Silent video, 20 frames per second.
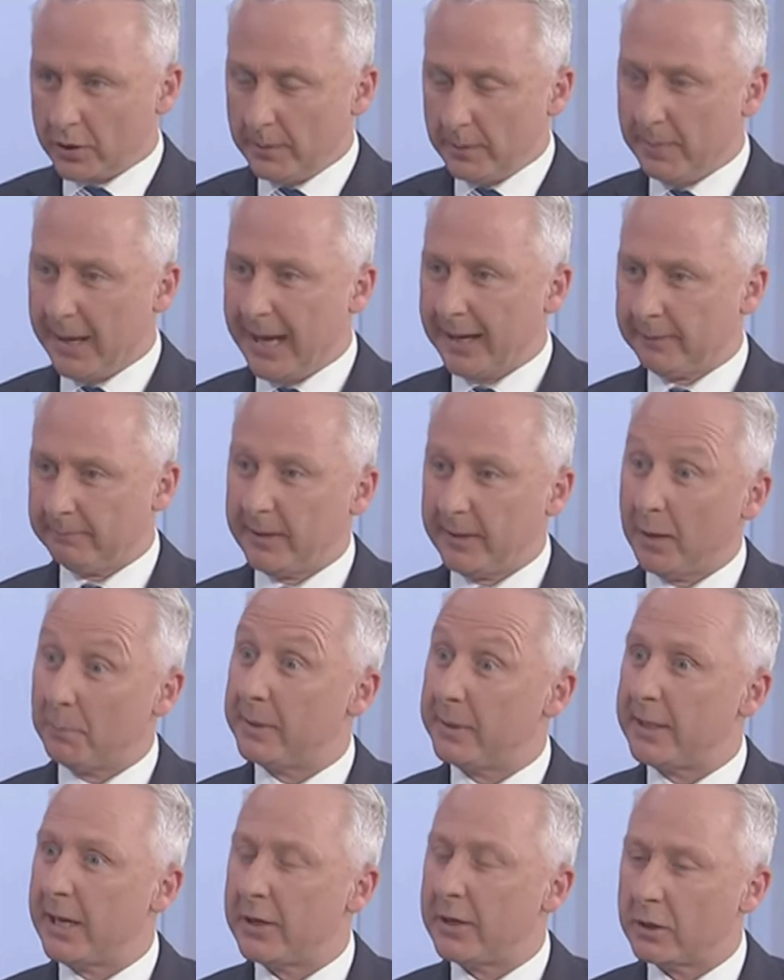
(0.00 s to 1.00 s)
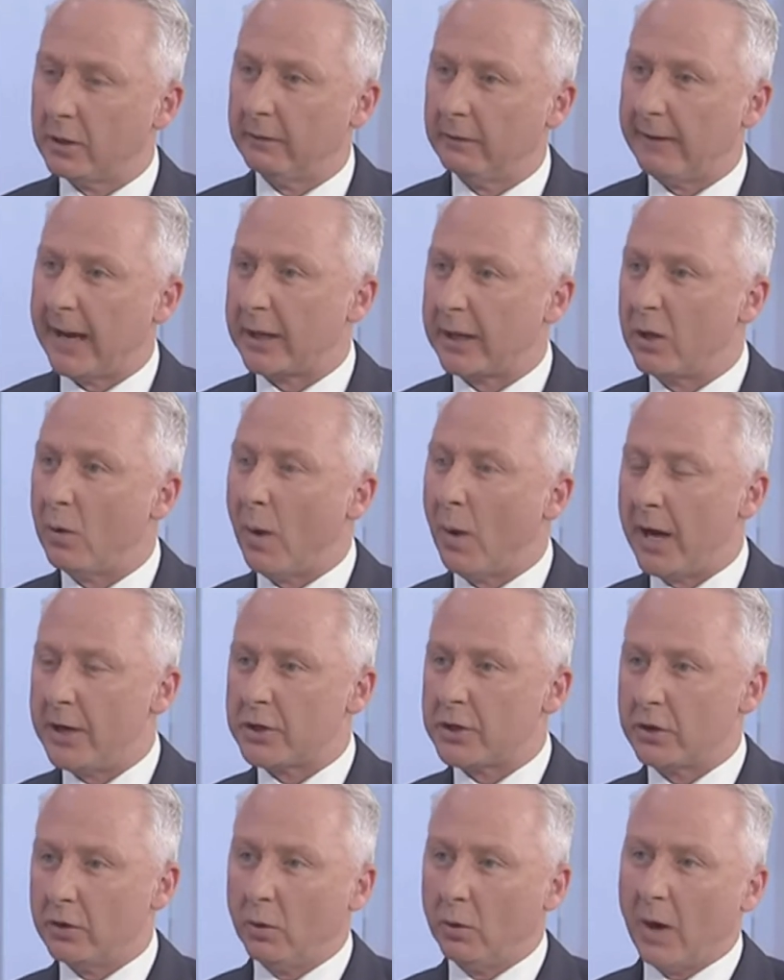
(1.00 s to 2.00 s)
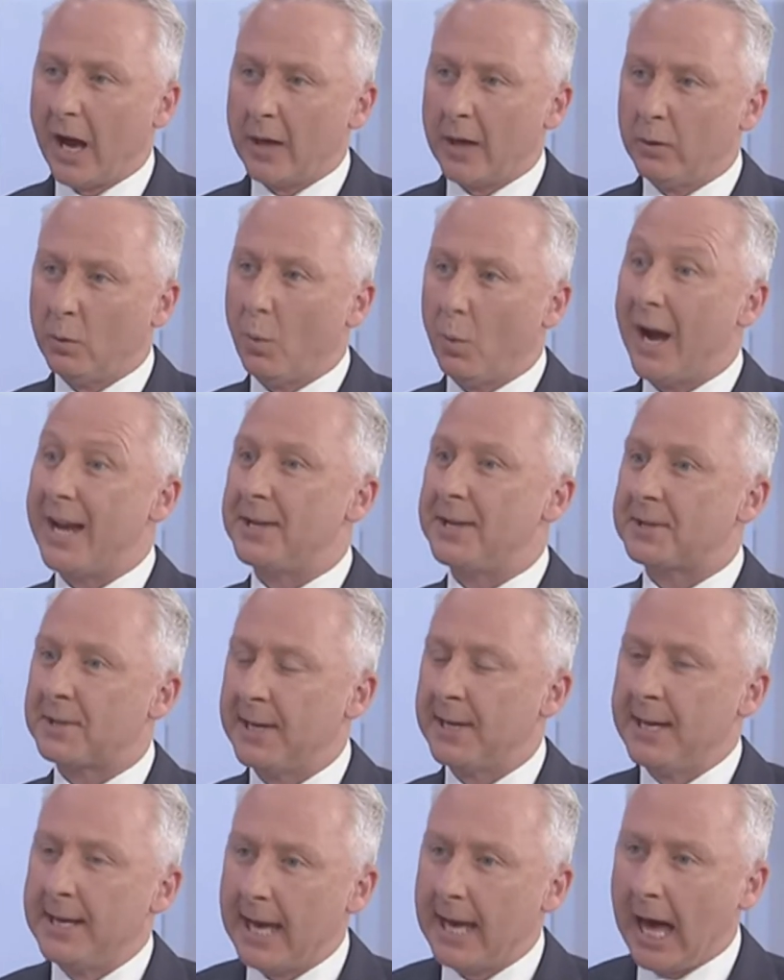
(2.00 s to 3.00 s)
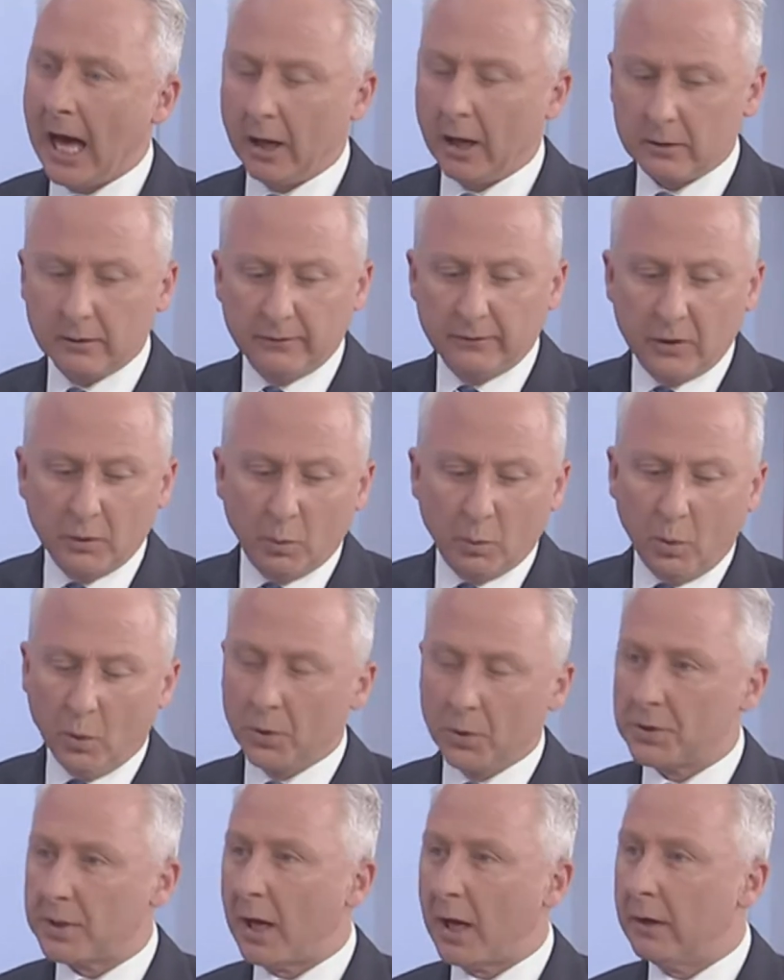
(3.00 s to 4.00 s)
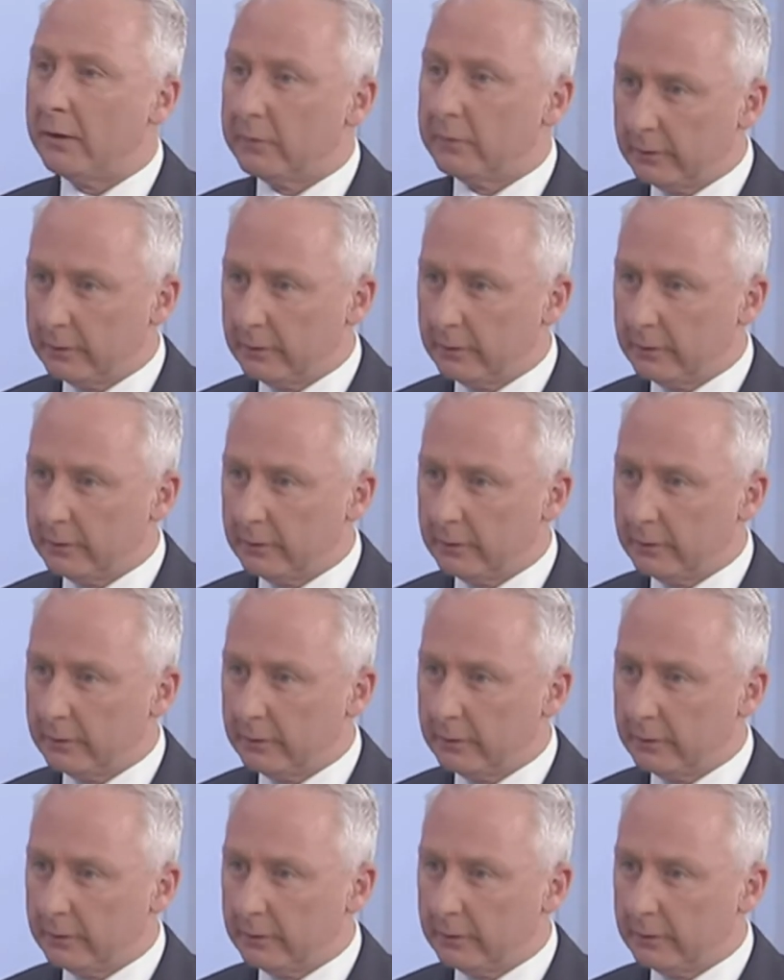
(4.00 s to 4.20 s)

about potential evacuation or other ways out of the war zone